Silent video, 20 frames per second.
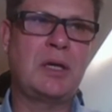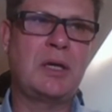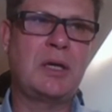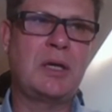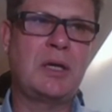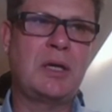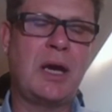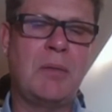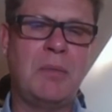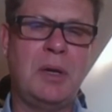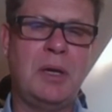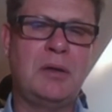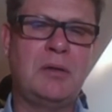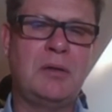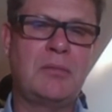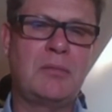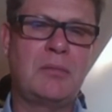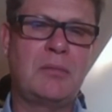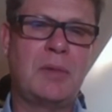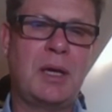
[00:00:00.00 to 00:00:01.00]
come in,
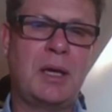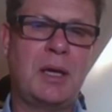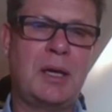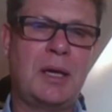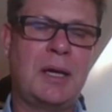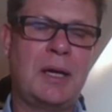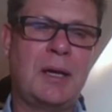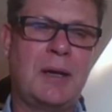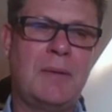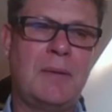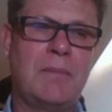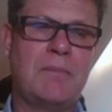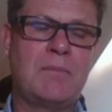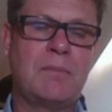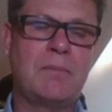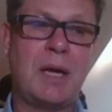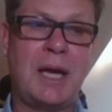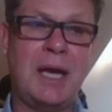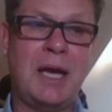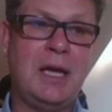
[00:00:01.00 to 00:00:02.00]

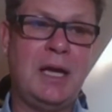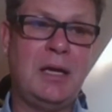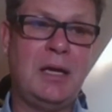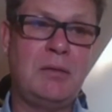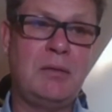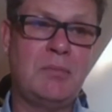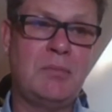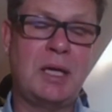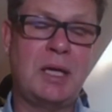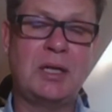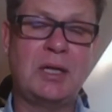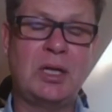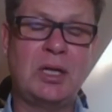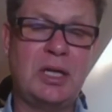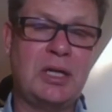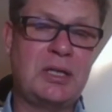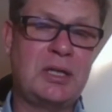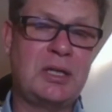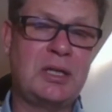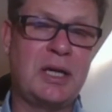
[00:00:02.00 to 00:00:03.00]
A, make a
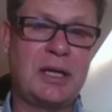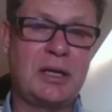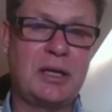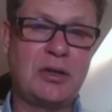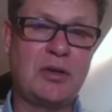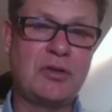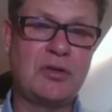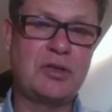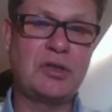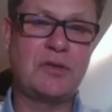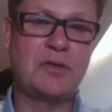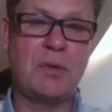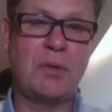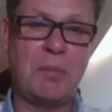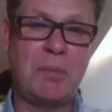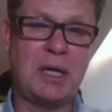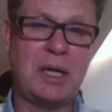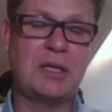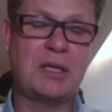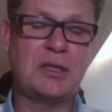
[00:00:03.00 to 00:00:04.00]
clear diagnosis of
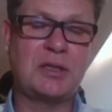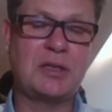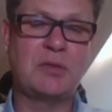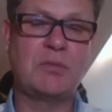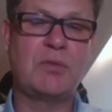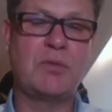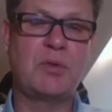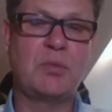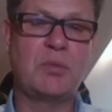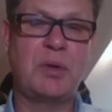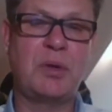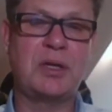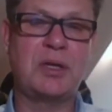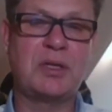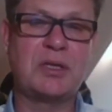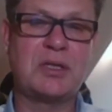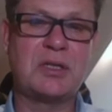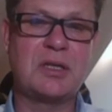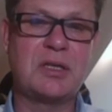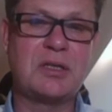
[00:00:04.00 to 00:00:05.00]
the mechanism of the
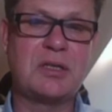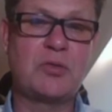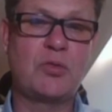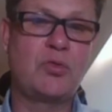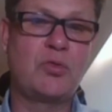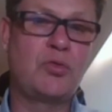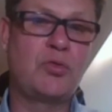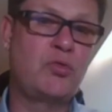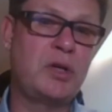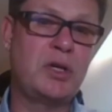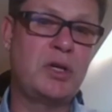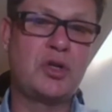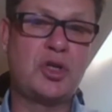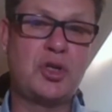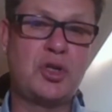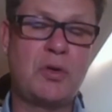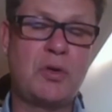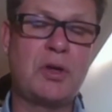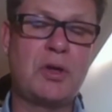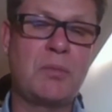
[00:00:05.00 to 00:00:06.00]
breathlessness, or
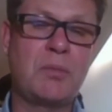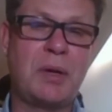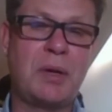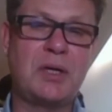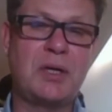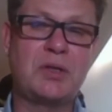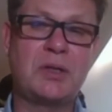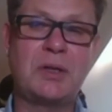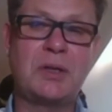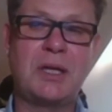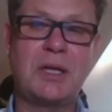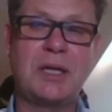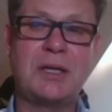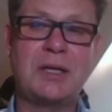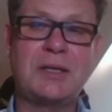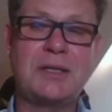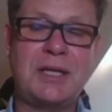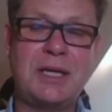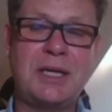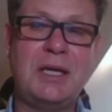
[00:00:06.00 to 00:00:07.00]
reassure the patient
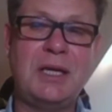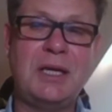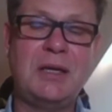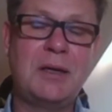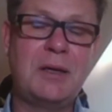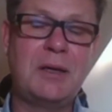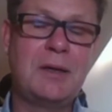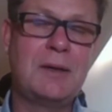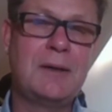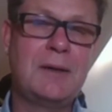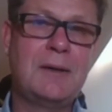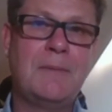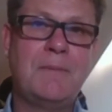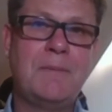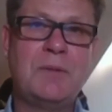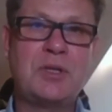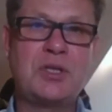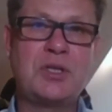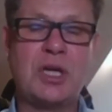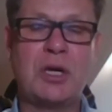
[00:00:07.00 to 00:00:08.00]
that indeed
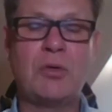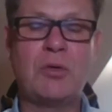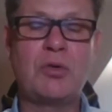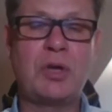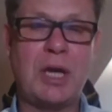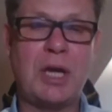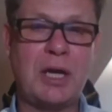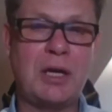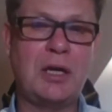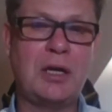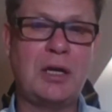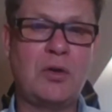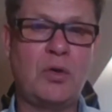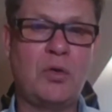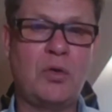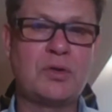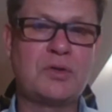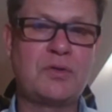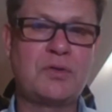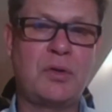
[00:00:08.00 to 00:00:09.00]
there's no organic
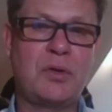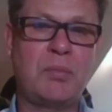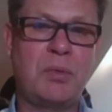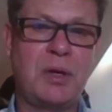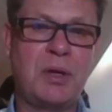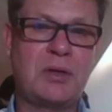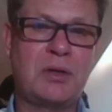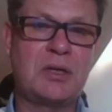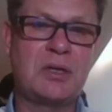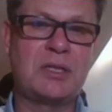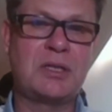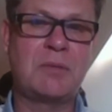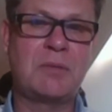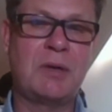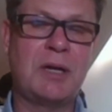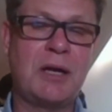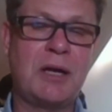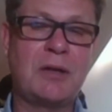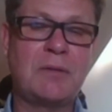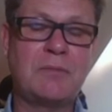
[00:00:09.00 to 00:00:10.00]
cause for the breathlessness and
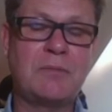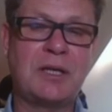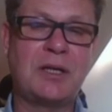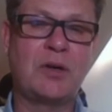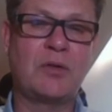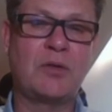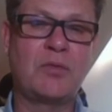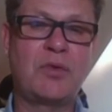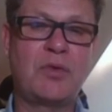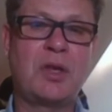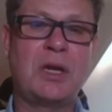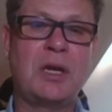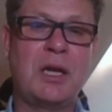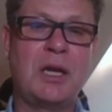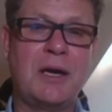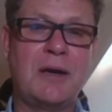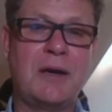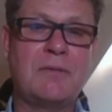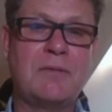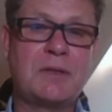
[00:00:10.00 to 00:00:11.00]
allow them to get on with their
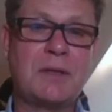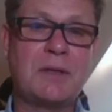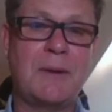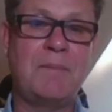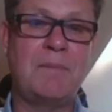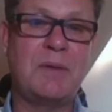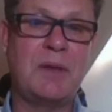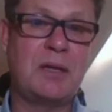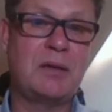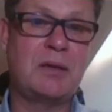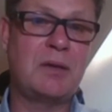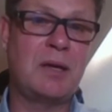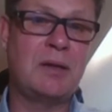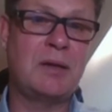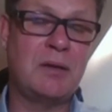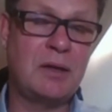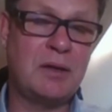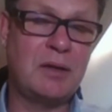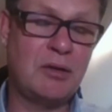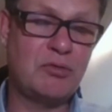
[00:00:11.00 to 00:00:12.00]
lives. And then
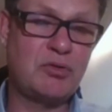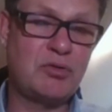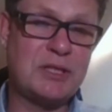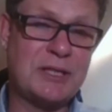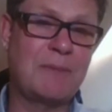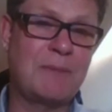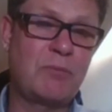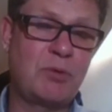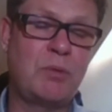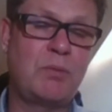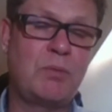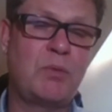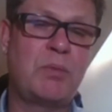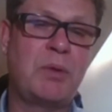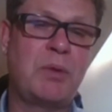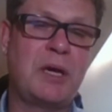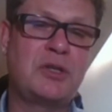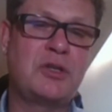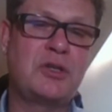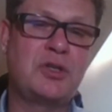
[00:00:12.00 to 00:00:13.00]
in those subgroup
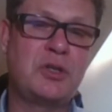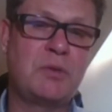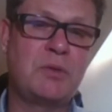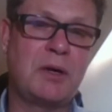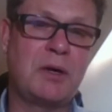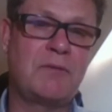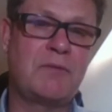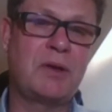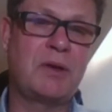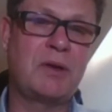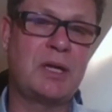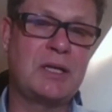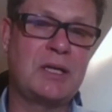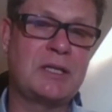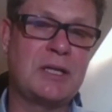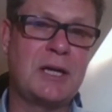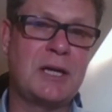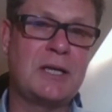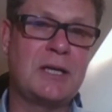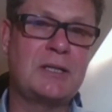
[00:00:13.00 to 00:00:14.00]
of patients, you might find
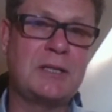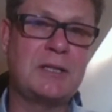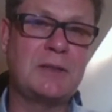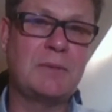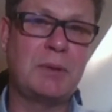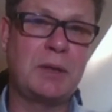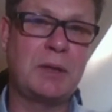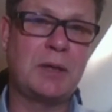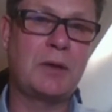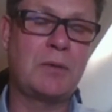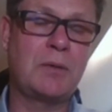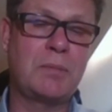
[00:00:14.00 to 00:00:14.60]
anxiety is a bigger